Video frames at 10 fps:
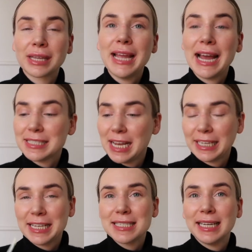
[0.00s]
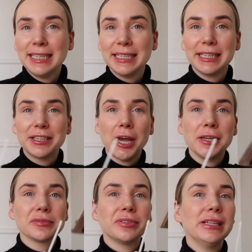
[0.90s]
Yeah, it's like that tingling kind
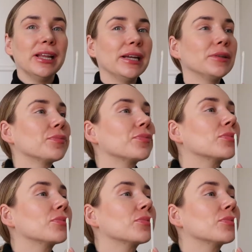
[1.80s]
of feeling.